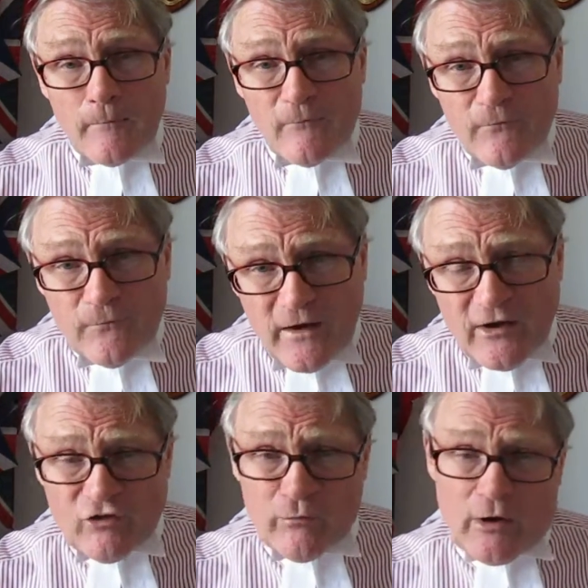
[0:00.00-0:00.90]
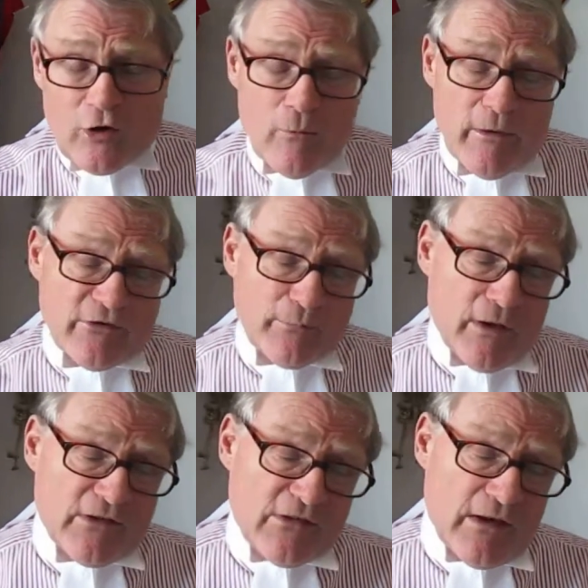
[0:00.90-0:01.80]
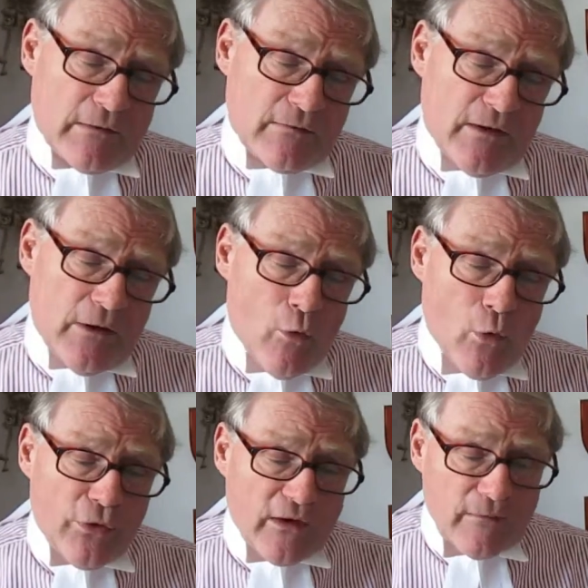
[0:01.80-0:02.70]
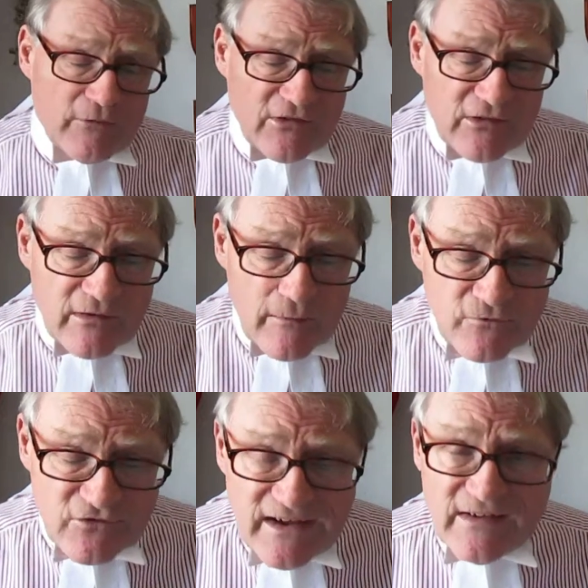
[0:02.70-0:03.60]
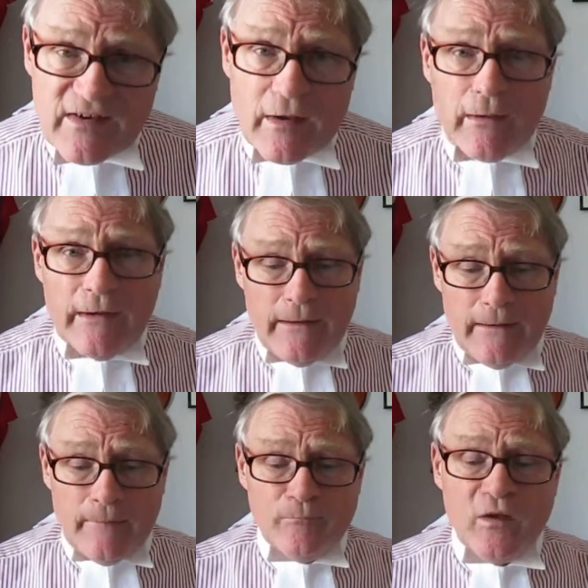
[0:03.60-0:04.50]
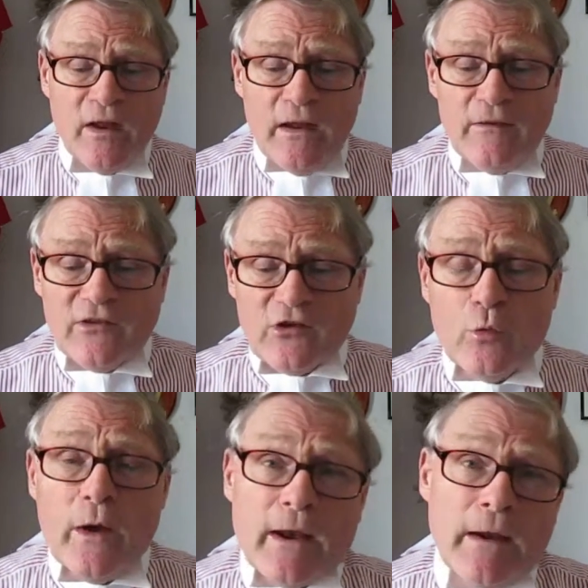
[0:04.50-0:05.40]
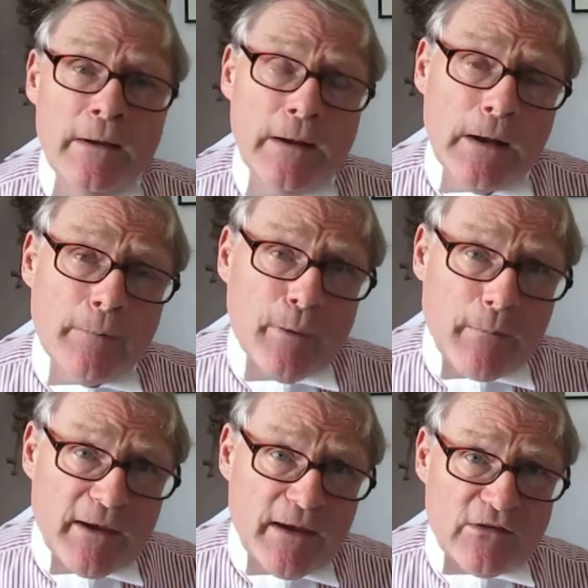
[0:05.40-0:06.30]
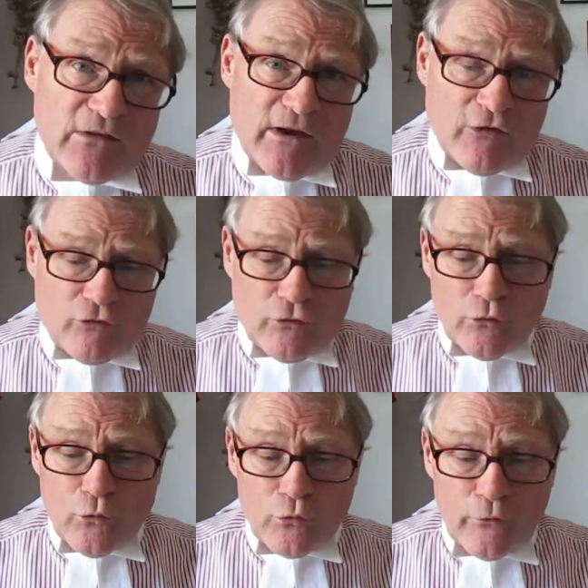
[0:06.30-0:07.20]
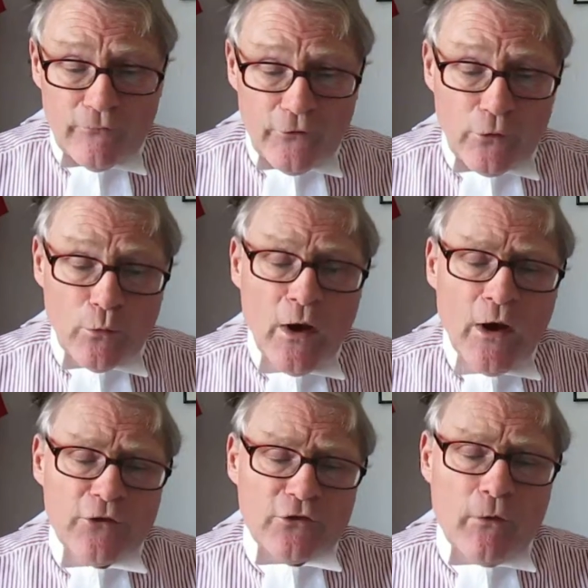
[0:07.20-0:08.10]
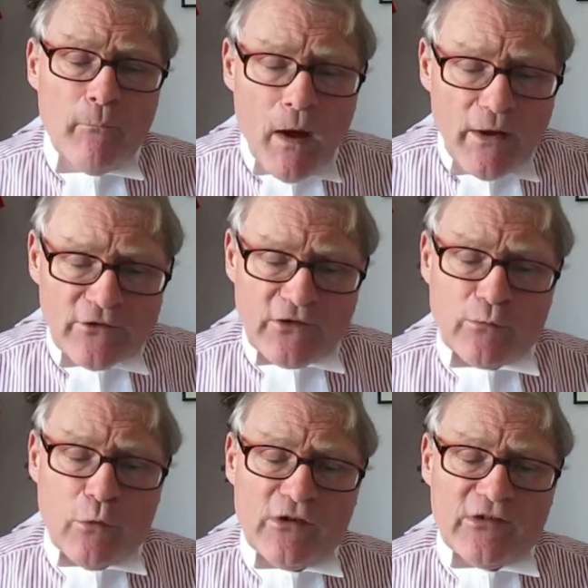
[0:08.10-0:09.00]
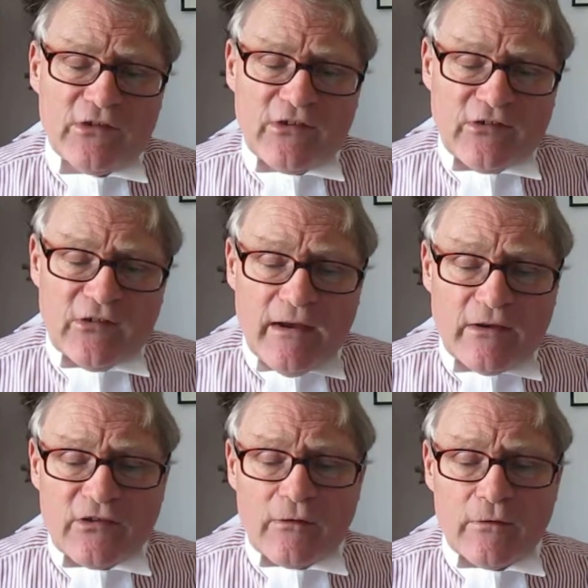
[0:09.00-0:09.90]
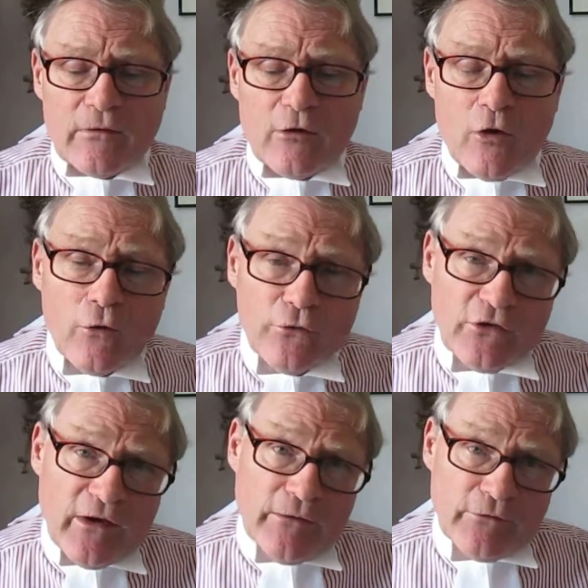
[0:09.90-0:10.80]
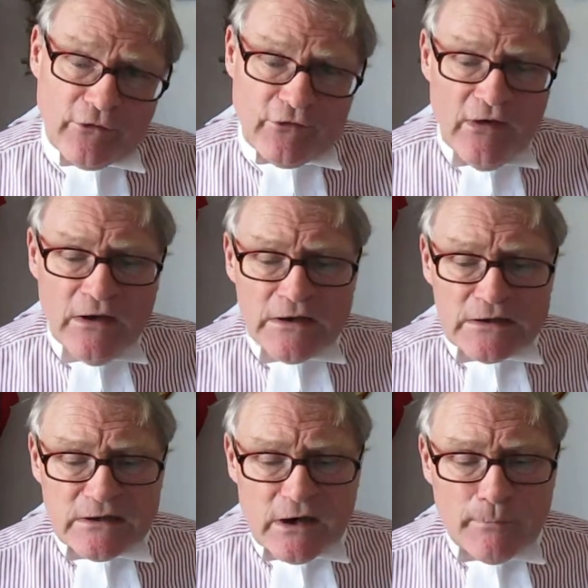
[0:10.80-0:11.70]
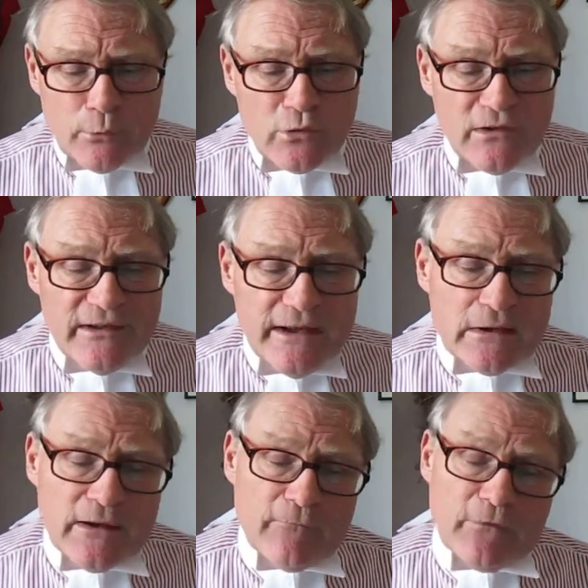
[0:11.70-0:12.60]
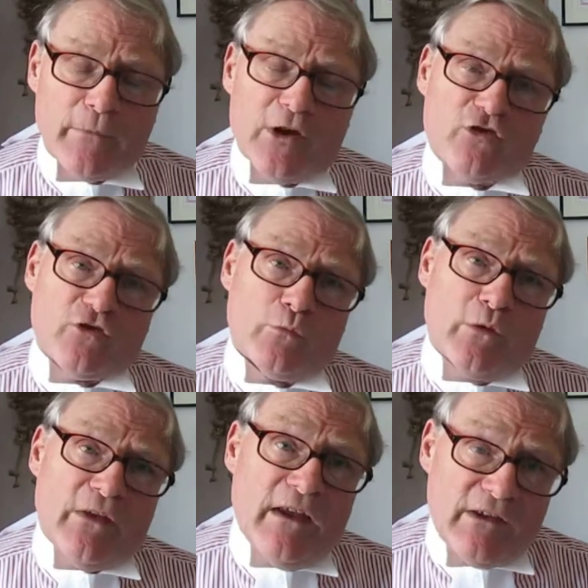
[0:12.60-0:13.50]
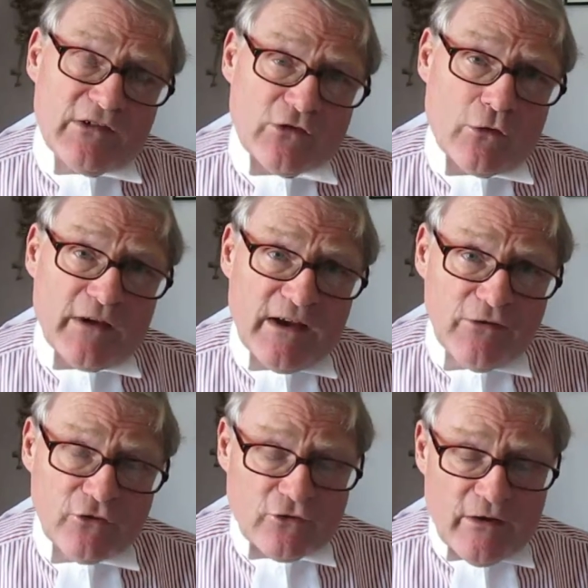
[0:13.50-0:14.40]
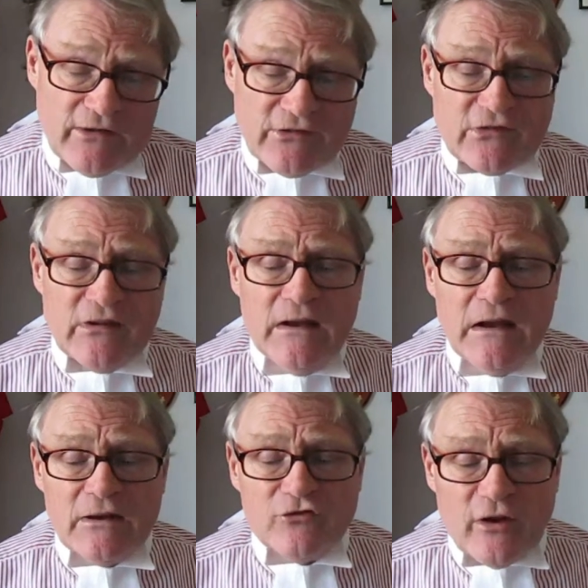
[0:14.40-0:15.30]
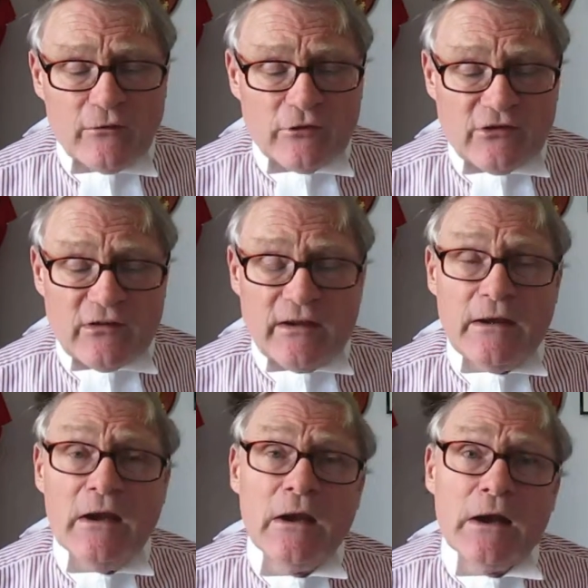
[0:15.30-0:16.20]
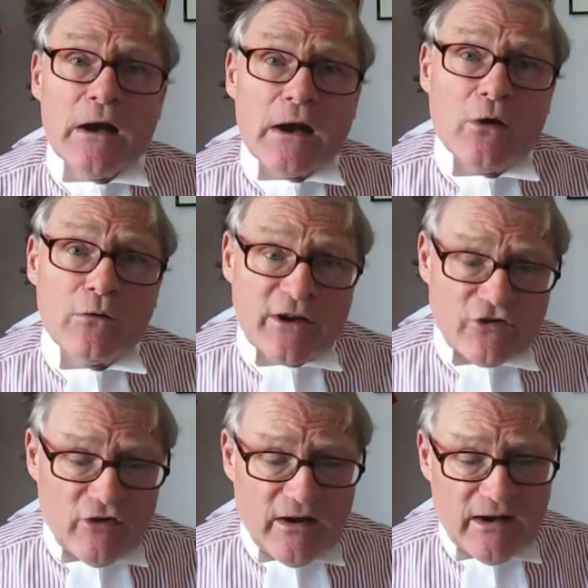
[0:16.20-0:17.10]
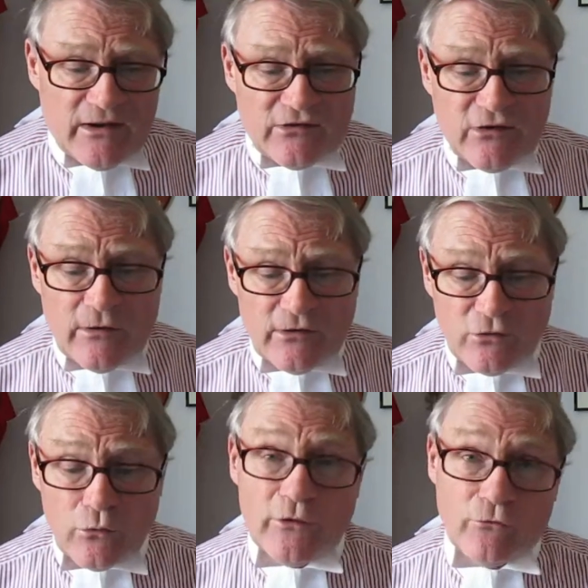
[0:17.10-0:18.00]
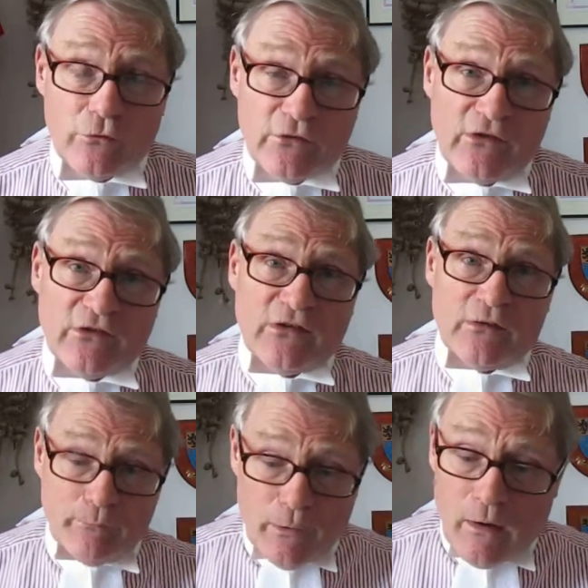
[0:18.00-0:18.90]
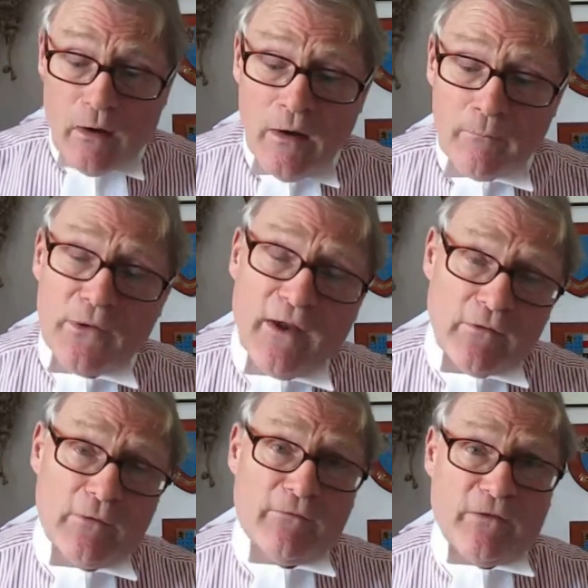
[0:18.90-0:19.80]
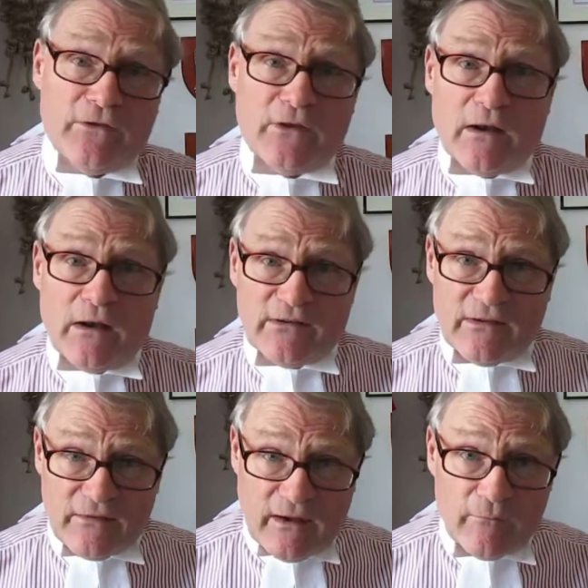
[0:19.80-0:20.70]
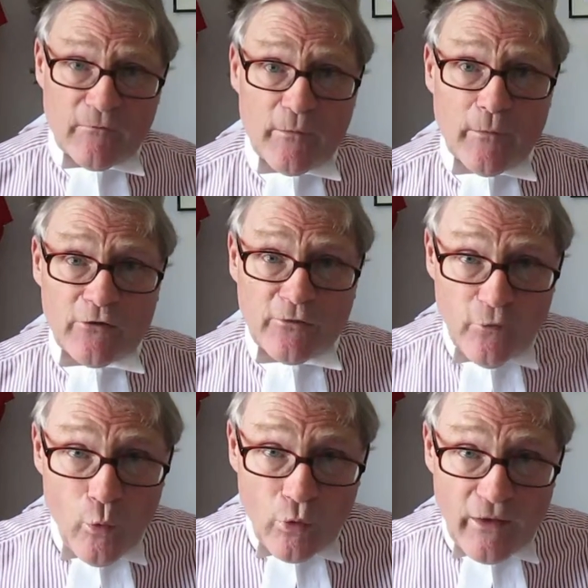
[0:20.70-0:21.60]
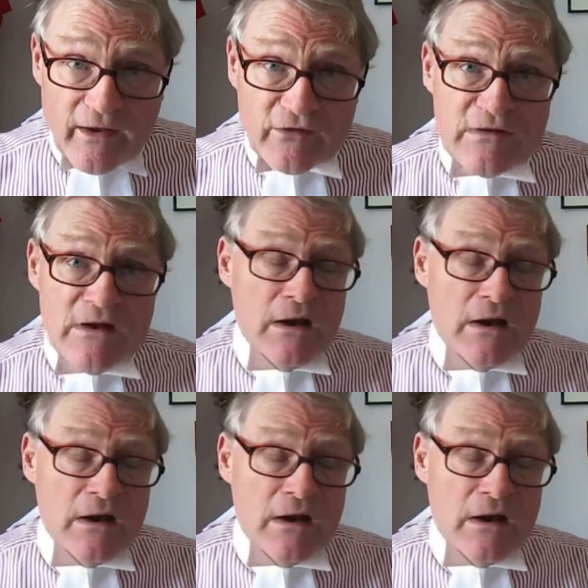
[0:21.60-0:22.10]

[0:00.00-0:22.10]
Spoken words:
finish my comments by saying that the author gives us enough detail here in this quick public international law review to remind us what is at stake, so that the contents couple legal information with historic interest. And generously, Qureshi has donated all his royalties to the Bar Benevolent Fund, and I'd like to thank him very much for that.